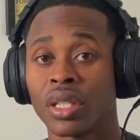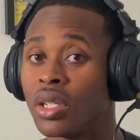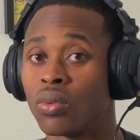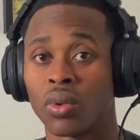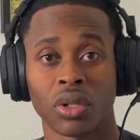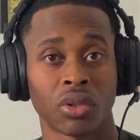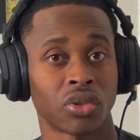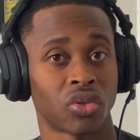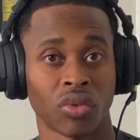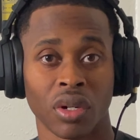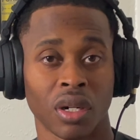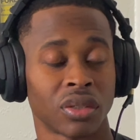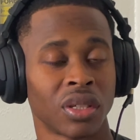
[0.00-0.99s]
He won those
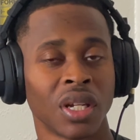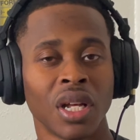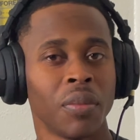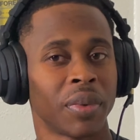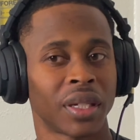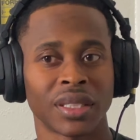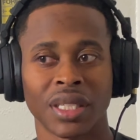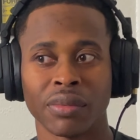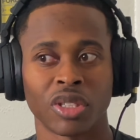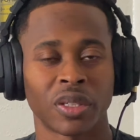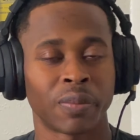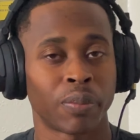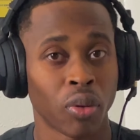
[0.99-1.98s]
rounds because he
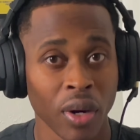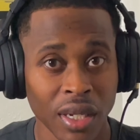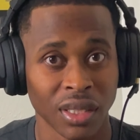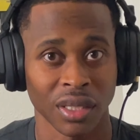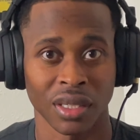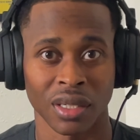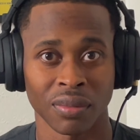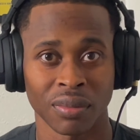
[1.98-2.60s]
was pressing them.